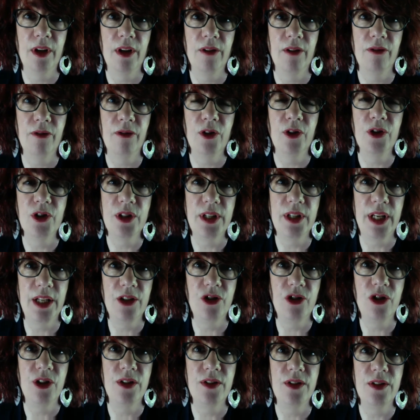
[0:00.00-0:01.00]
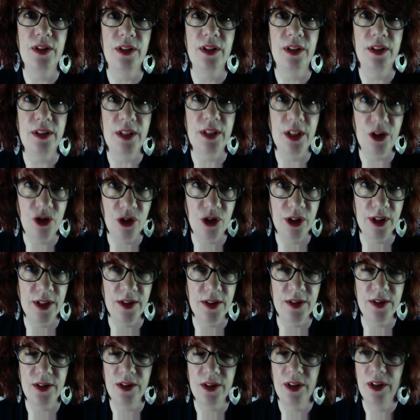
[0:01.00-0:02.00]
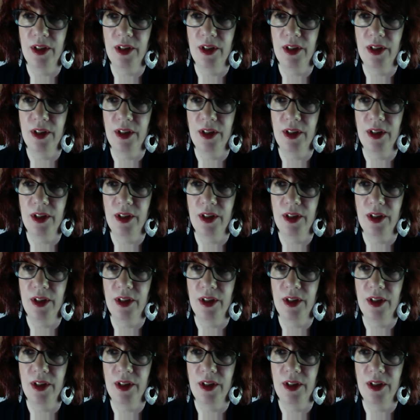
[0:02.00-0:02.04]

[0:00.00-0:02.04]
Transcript: First Nations and indigenous